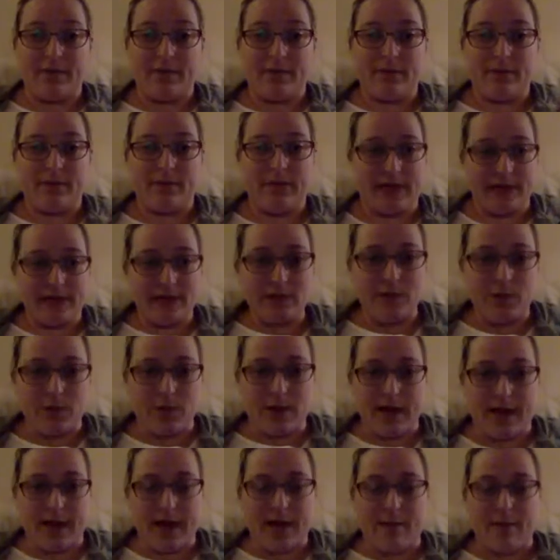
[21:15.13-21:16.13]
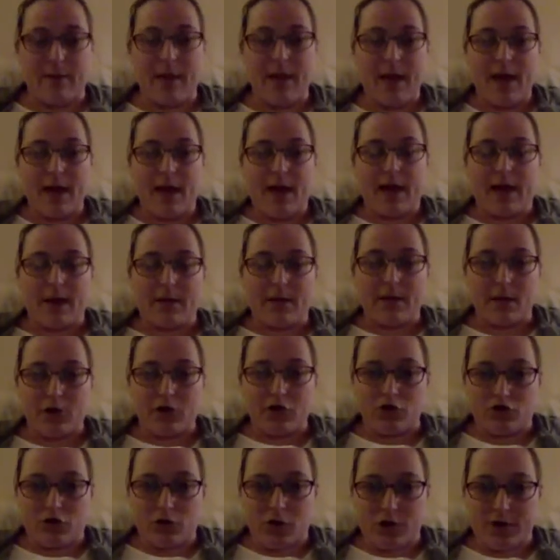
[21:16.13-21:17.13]
That's who I am. And I'm going to
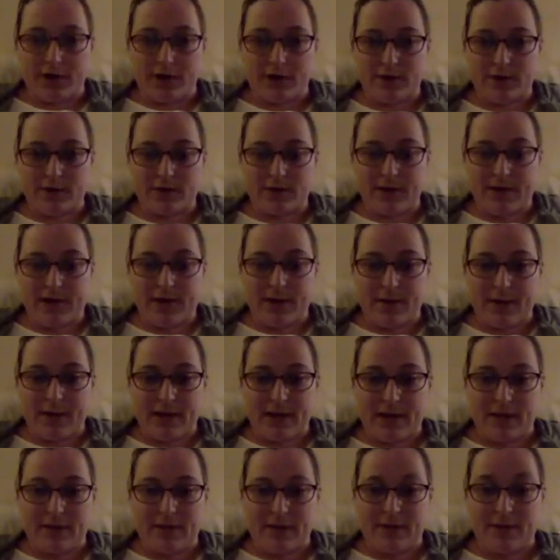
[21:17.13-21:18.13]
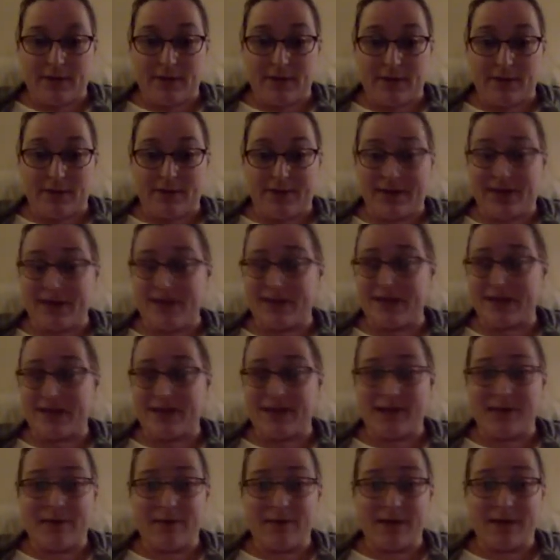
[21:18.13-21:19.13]
draw in those like-minded people. That does
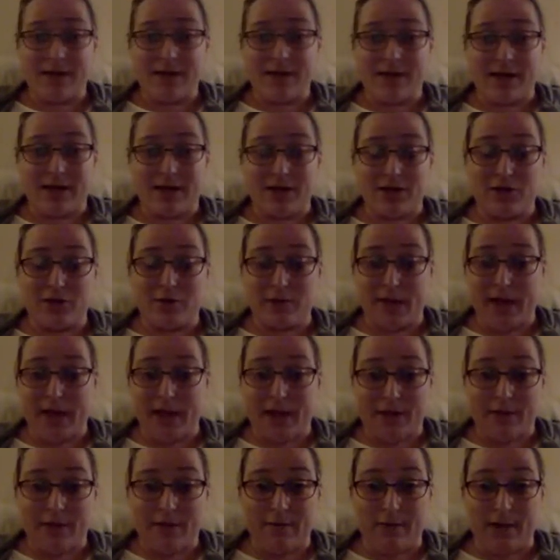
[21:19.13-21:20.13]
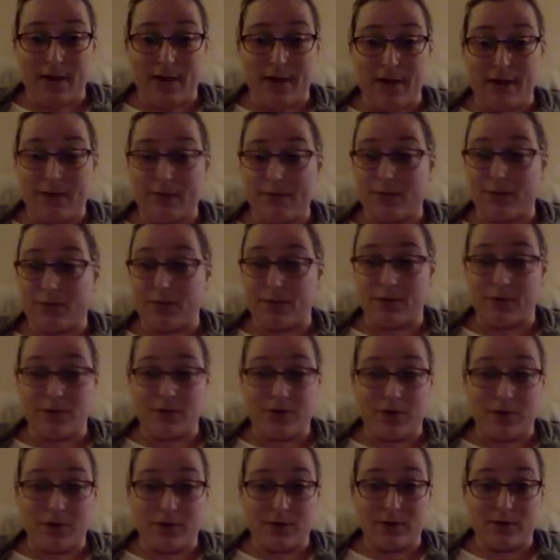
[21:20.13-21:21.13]
not mean that I do my hair and makeup. Lord
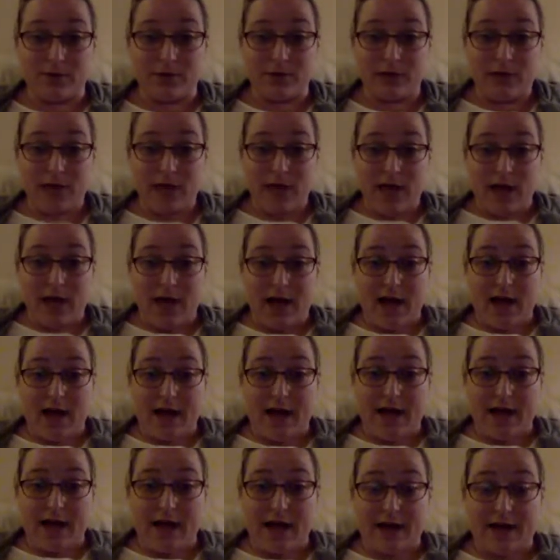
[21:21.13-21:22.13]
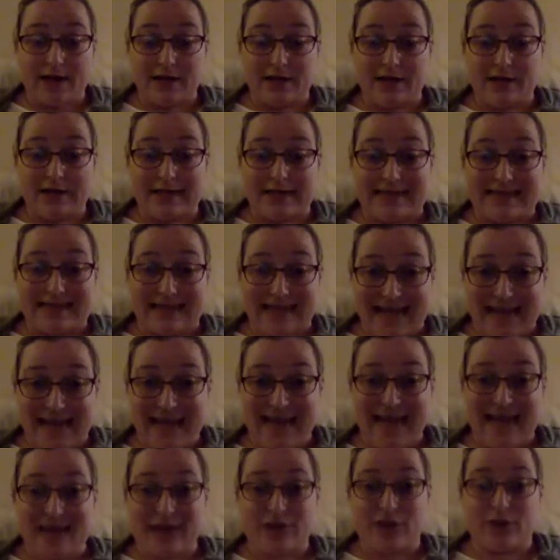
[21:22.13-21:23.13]
knows I did not
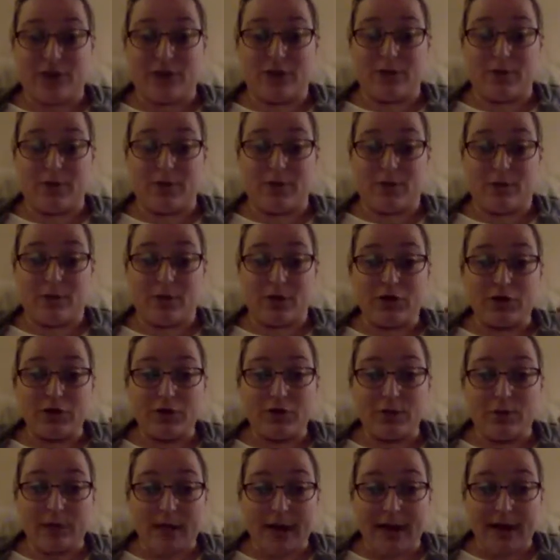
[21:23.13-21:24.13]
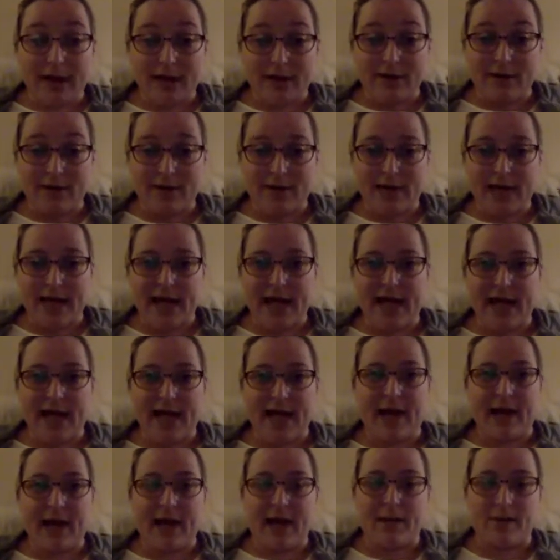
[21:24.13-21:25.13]
actually put a brush through my hair today. And
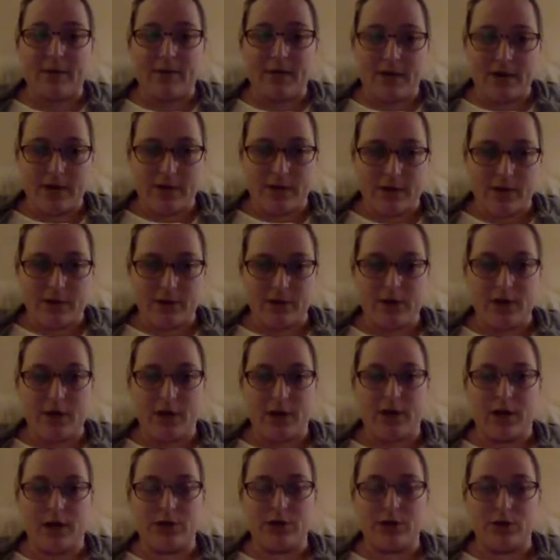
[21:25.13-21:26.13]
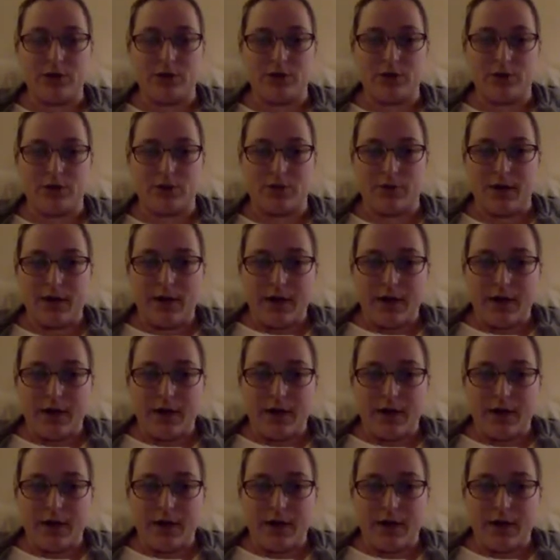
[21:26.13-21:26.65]
I am here talking to